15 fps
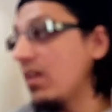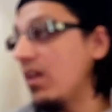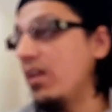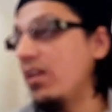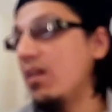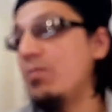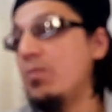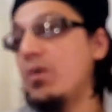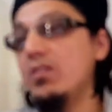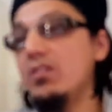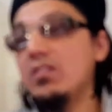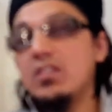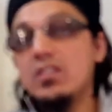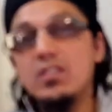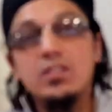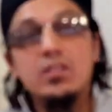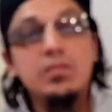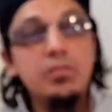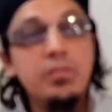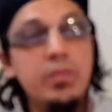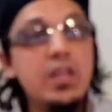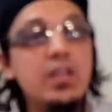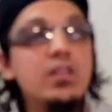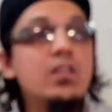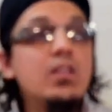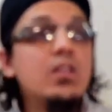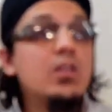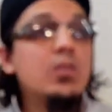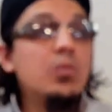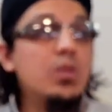And upon this
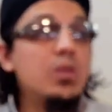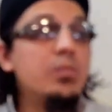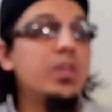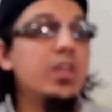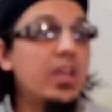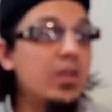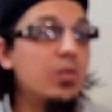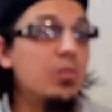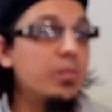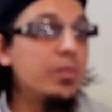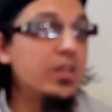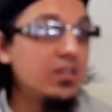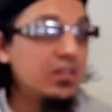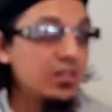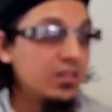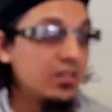bed will be a woman.